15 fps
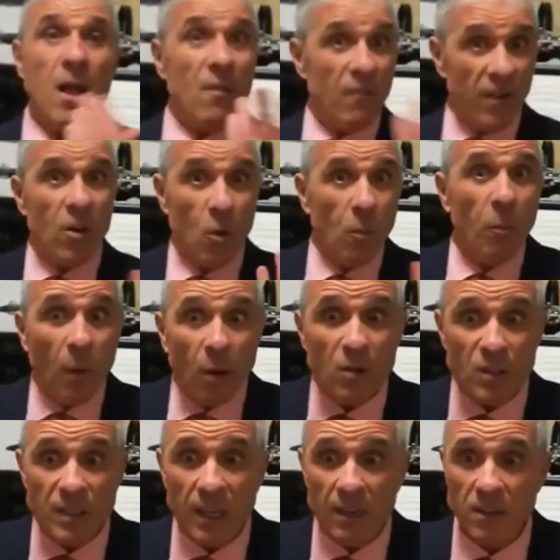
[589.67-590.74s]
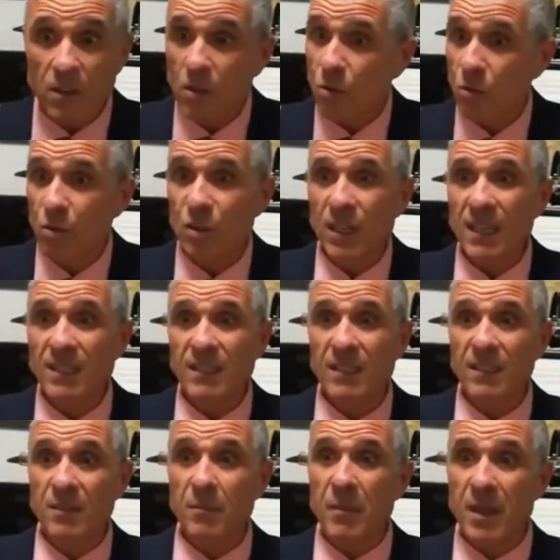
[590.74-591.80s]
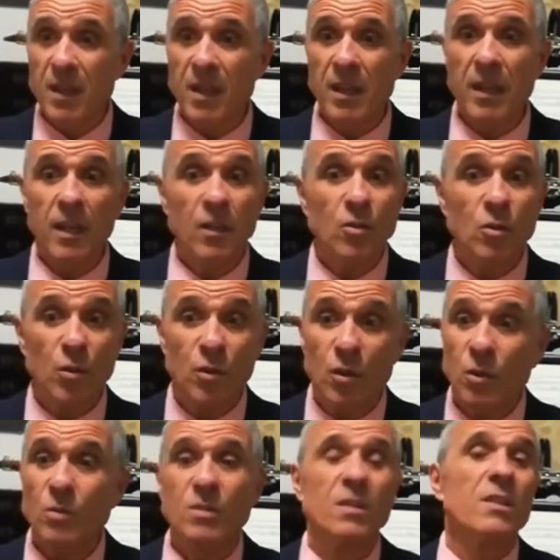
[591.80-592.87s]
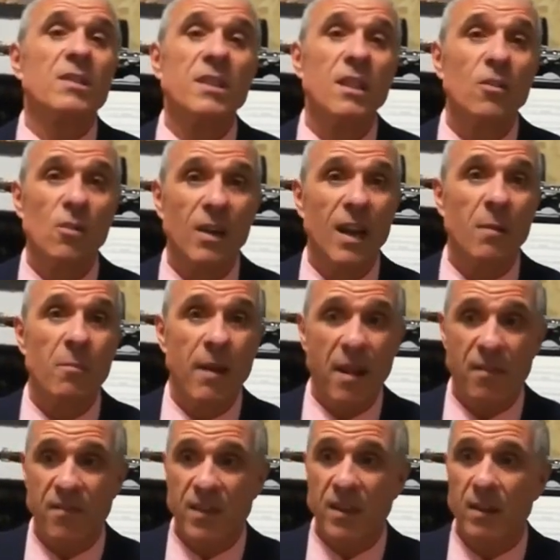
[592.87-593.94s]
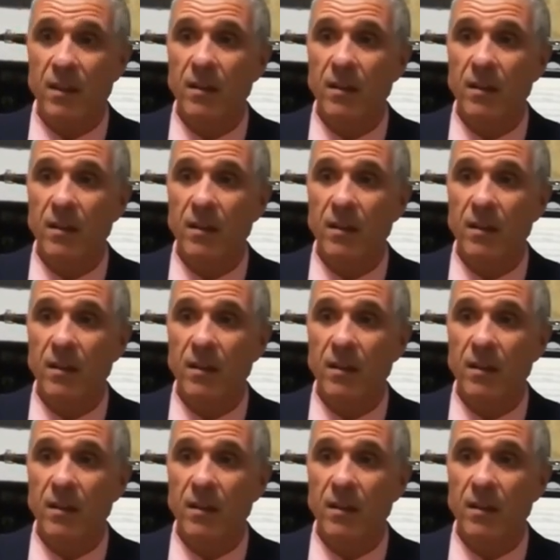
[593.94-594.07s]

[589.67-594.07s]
The composer suggested me to use circular breathing,